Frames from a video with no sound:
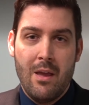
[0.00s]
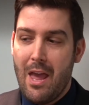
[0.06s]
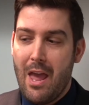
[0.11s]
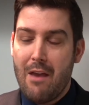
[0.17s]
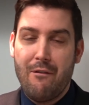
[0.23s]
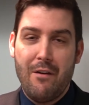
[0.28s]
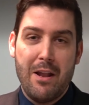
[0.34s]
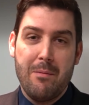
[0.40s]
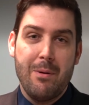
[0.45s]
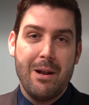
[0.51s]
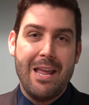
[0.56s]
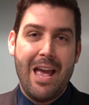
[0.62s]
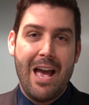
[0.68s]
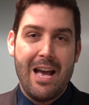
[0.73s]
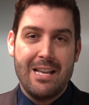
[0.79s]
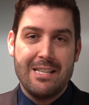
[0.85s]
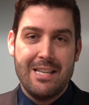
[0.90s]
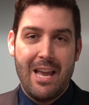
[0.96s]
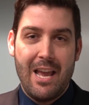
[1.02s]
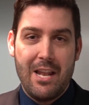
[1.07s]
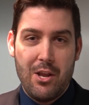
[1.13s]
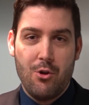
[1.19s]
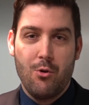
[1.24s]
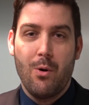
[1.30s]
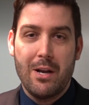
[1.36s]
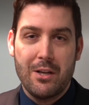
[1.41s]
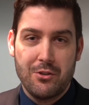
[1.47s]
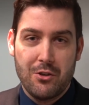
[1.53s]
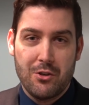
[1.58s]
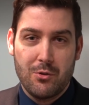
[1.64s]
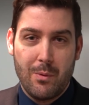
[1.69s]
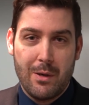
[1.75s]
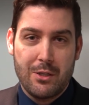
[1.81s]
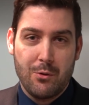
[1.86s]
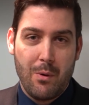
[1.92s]
If anybody has any
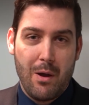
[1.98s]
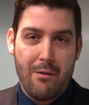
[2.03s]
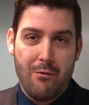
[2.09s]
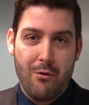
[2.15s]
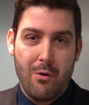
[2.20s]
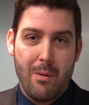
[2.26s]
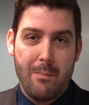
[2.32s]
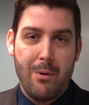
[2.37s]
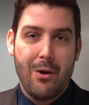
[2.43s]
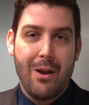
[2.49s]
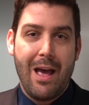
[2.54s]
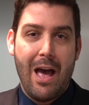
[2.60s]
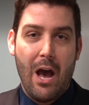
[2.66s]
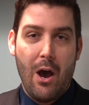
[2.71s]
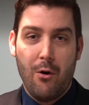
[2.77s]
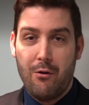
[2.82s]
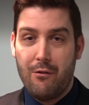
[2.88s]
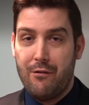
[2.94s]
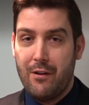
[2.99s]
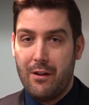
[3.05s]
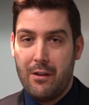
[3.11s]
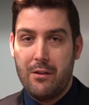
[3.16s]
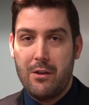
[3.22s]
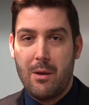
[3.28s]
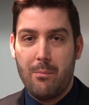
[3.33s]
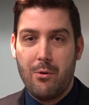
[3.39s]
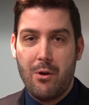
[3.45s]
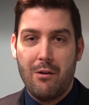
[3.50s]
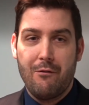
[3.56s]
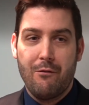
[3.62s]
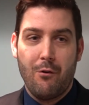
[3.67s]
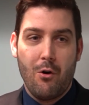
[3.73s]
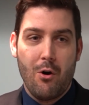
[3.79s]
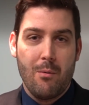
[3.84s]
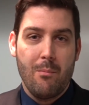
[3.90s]
questions whatsoever about how to fill a W-8
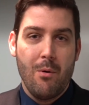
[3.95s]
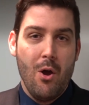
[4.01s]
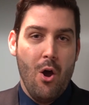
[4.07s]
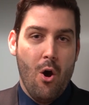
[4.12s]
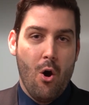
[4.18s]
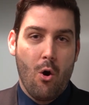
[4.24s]
form